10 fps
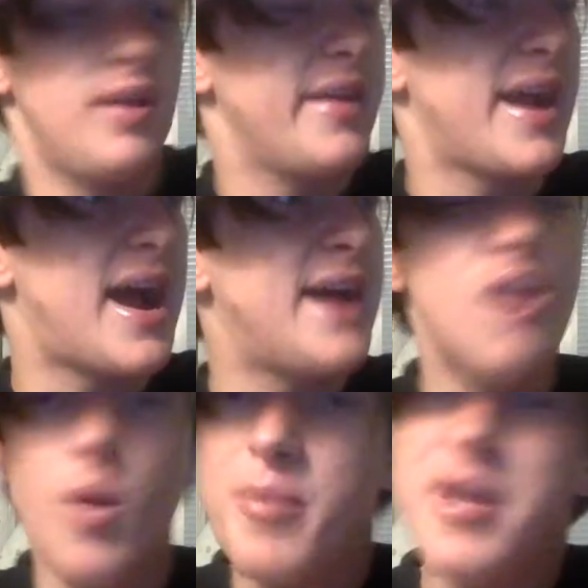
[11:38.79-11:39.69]
Like, I
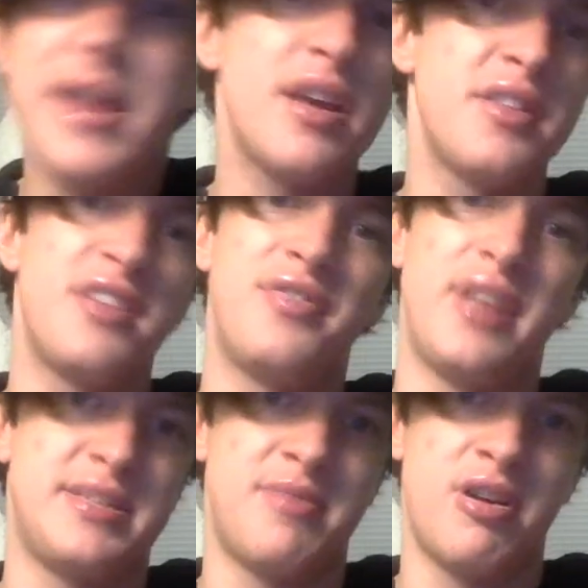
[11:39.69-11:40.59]
know I'm not getting on the
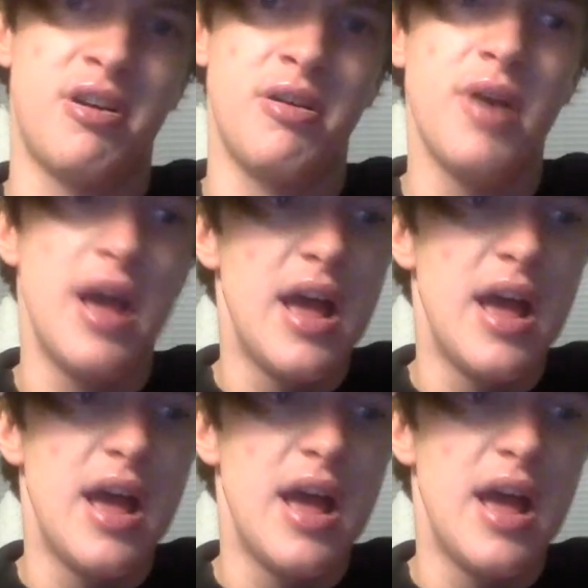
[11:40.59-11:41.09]
flight tomorrow.